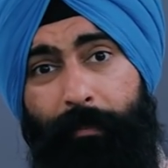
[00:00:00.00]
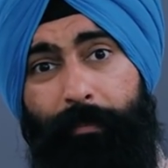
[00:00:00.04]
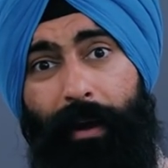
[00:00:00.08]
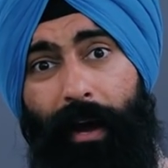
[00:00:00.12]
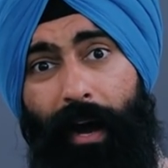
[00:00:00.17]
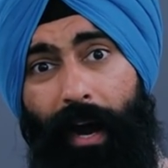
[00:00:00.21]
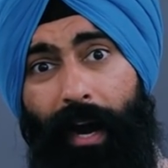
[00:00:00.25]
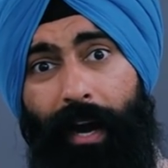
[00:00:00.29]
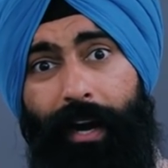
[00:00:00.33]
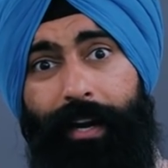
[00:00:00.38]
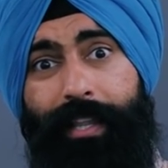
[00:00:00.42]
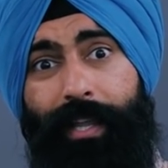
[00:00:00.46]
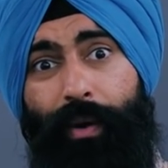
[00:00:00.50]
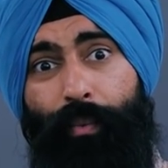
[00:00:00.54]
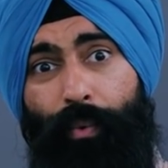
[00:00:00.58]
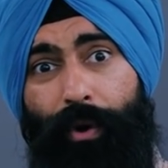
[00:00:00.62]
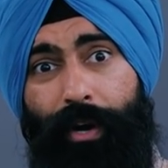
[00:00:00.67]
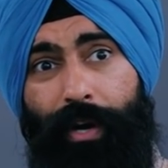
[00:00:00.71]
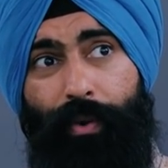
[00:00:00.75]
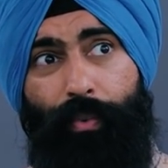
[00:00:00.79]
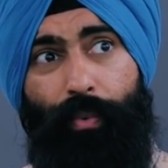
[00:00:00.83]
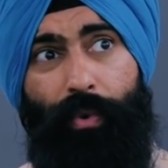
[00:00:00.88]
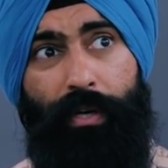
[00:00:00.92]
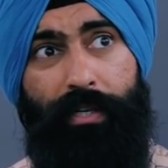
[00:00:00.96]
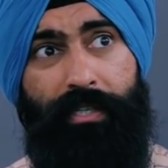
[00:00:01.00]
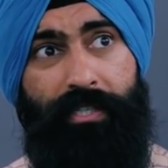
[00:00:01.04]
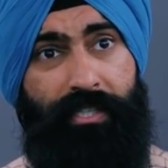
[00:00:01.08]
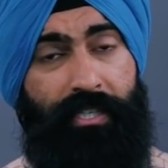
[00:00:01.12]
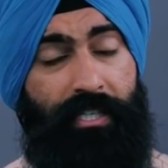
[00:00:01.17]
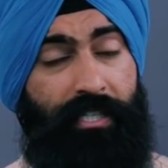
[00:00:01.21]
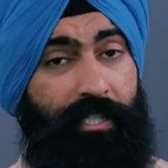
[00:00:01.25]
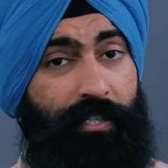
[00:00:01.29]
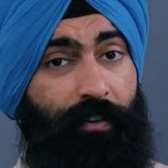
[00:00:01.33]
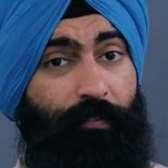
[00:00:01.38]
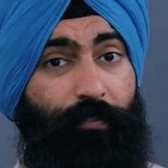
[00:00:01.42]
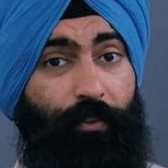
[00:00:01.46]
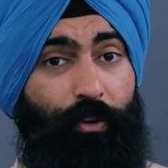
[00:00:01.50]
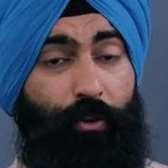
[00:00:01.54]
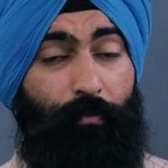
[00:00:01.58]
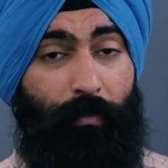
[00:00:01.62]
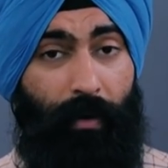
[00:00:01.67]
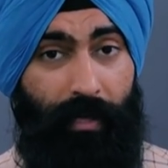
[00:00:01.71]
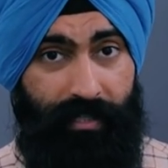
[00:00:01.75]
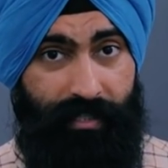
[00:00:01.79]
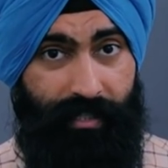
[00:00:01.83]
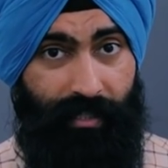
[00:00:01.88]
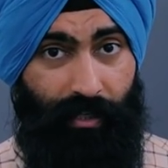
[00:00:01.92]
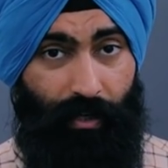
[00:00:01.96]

bit higher than what it was just a few months